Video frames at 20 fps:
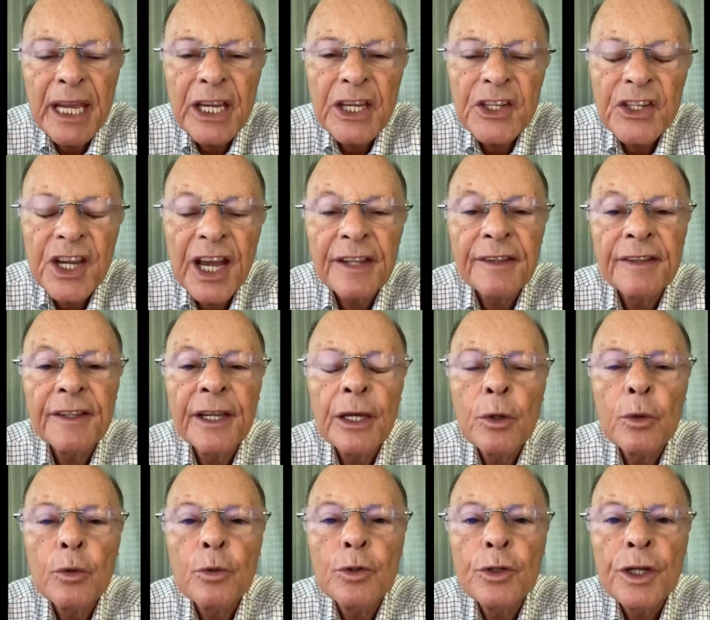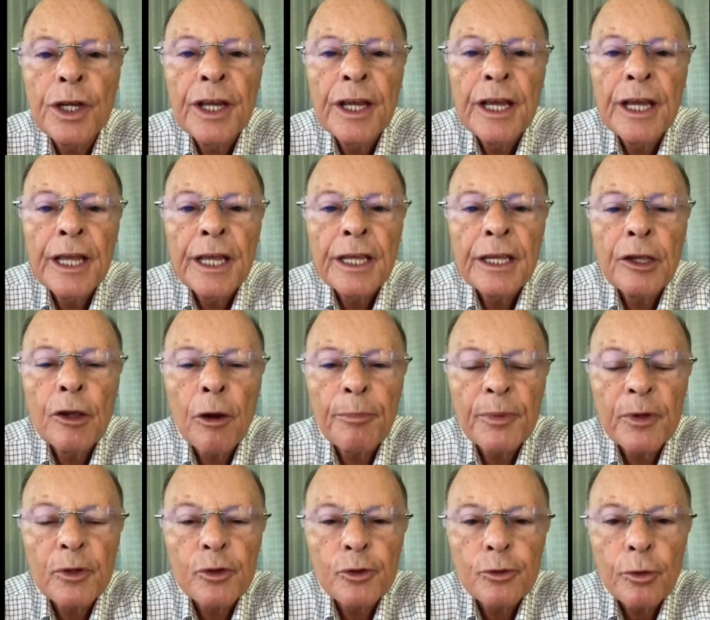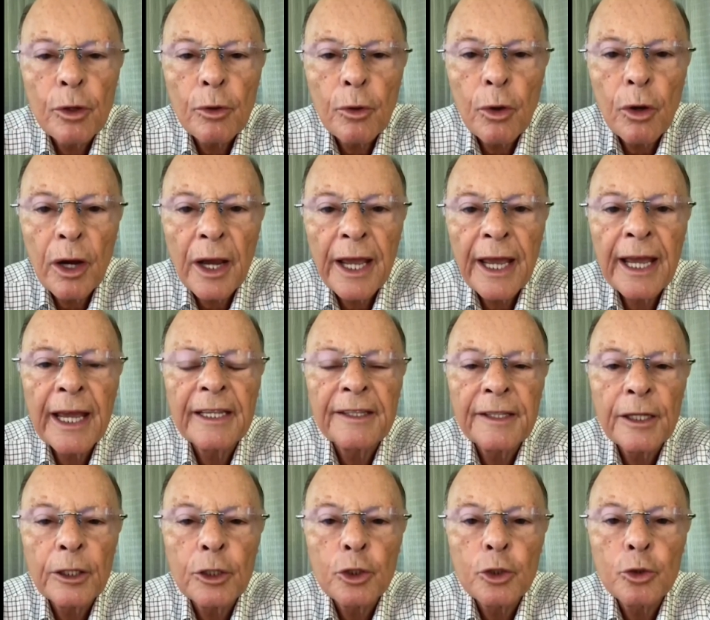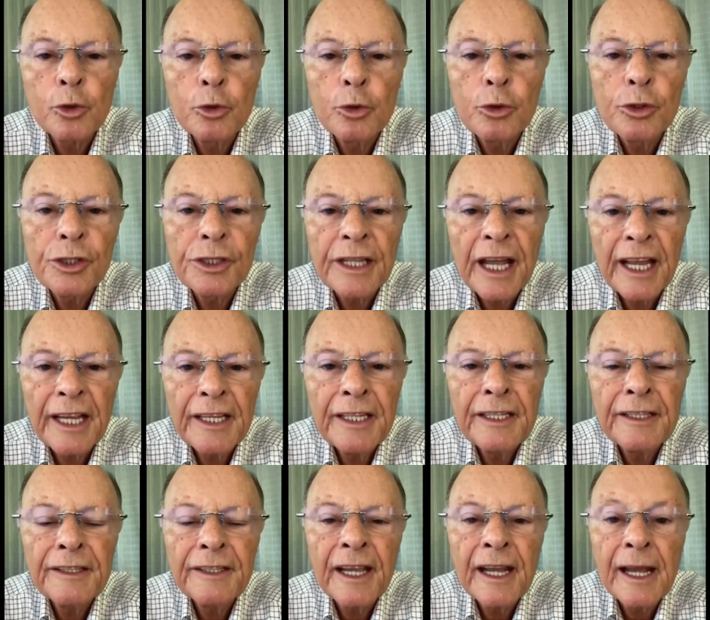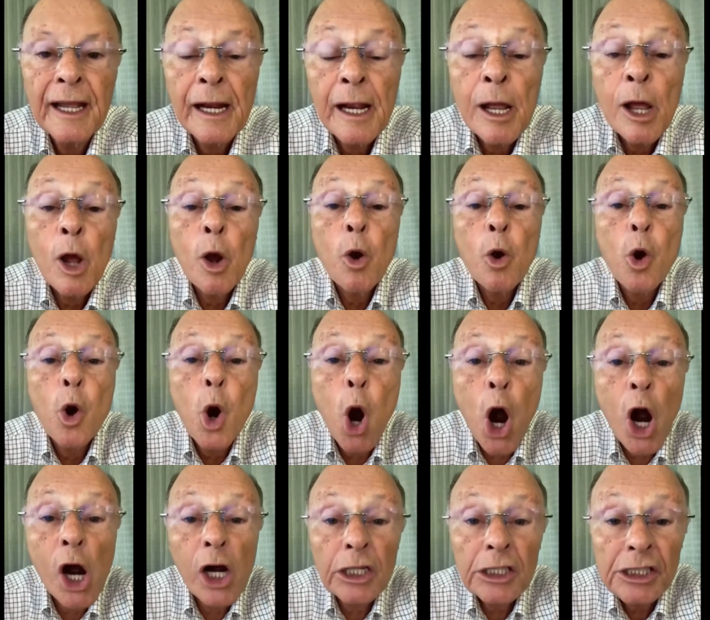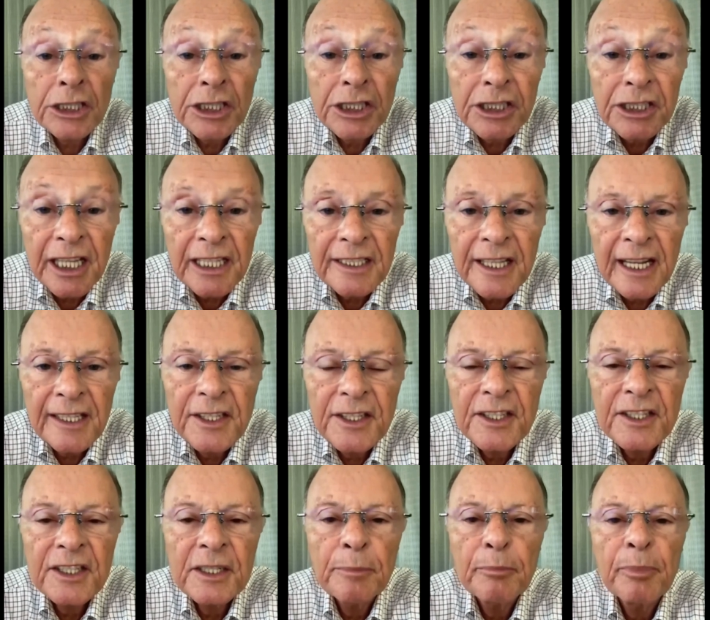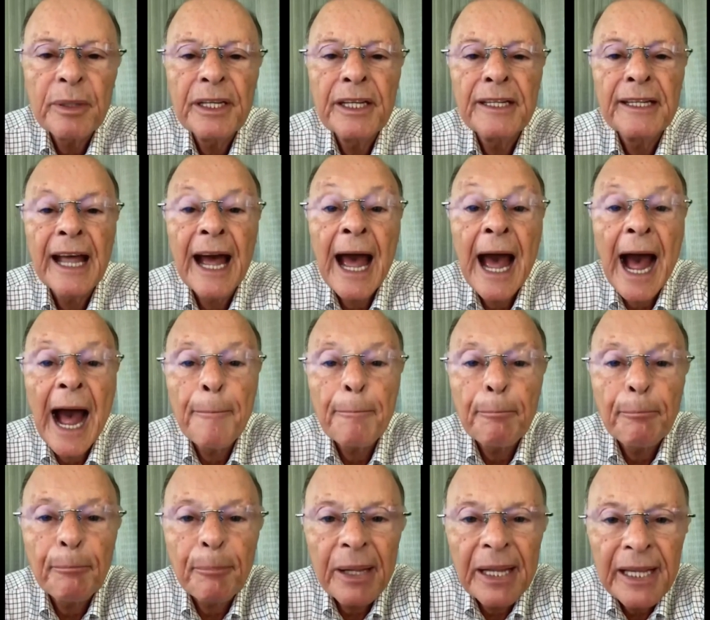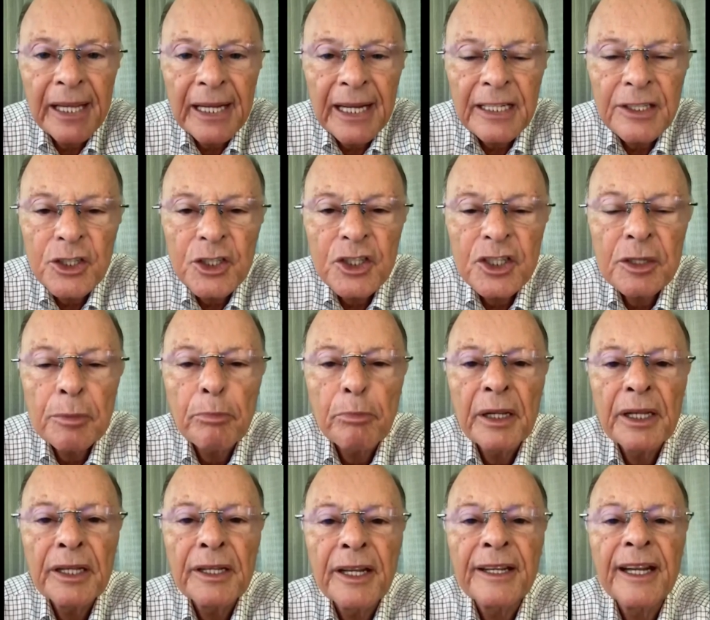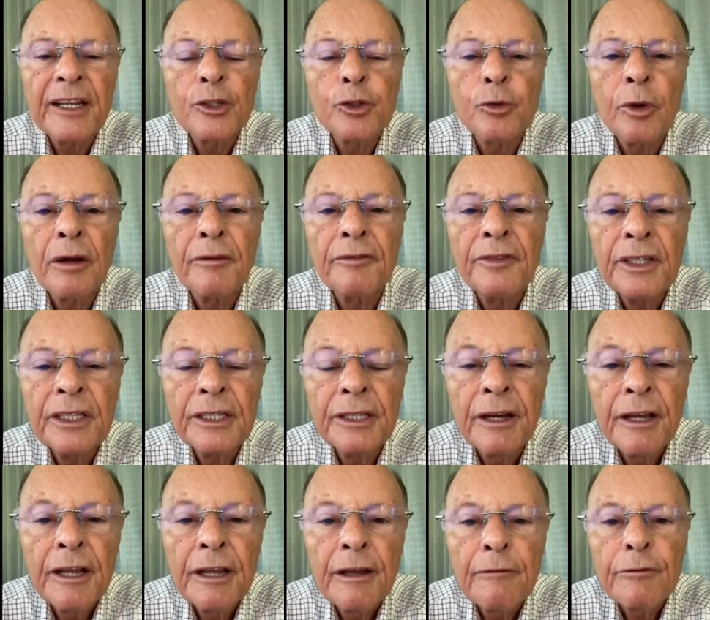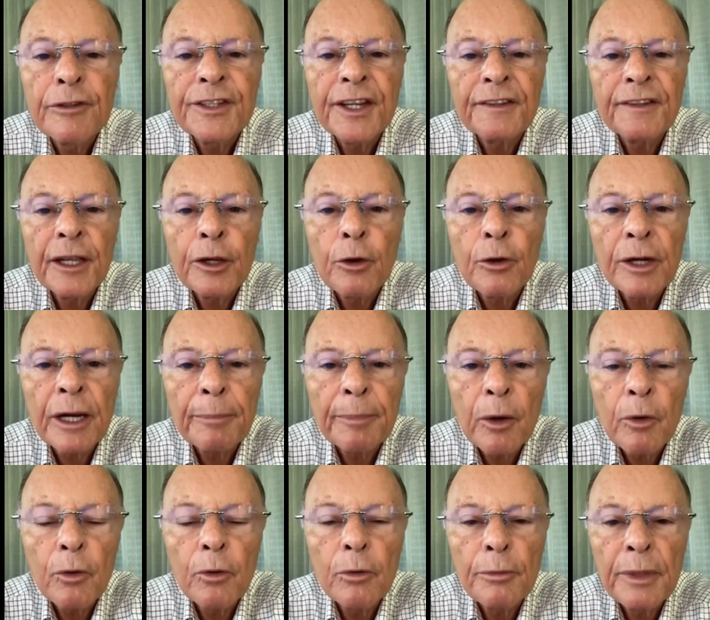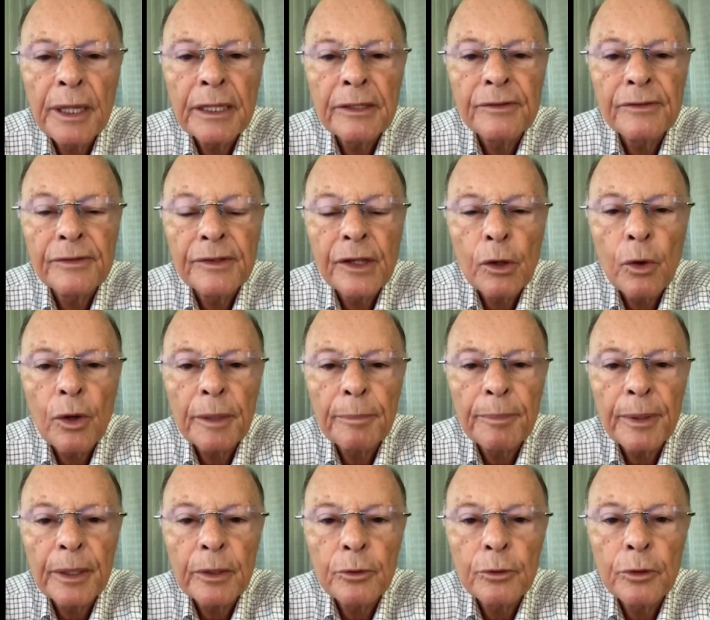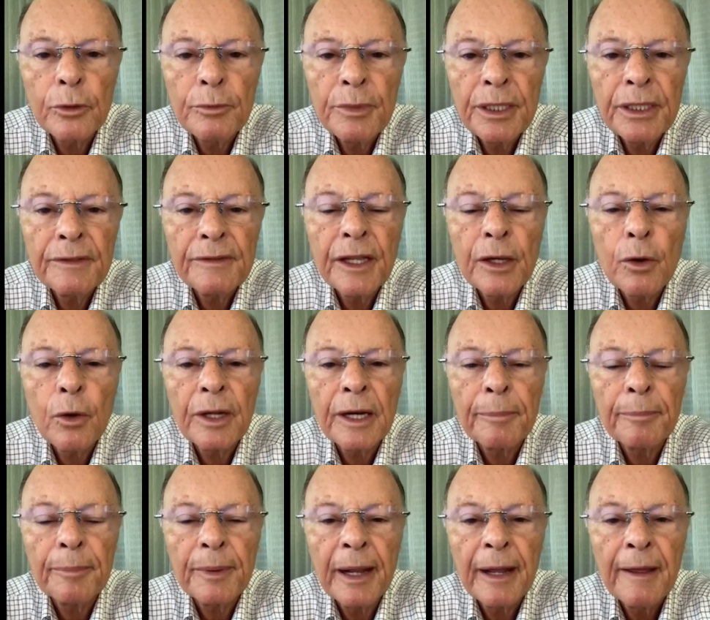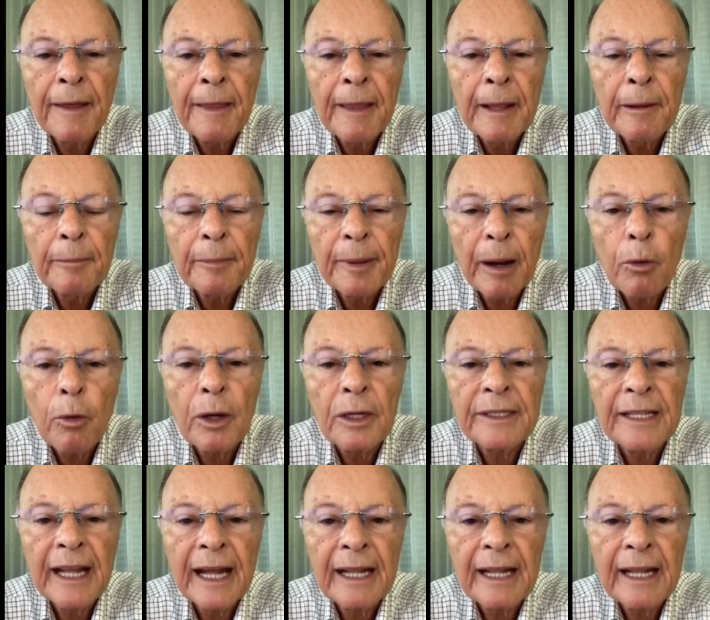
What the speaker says: that you who are faithful, you have a person who is righteous, a person who is with integrity, who loves discipline, applies and lives a disciplined life. You have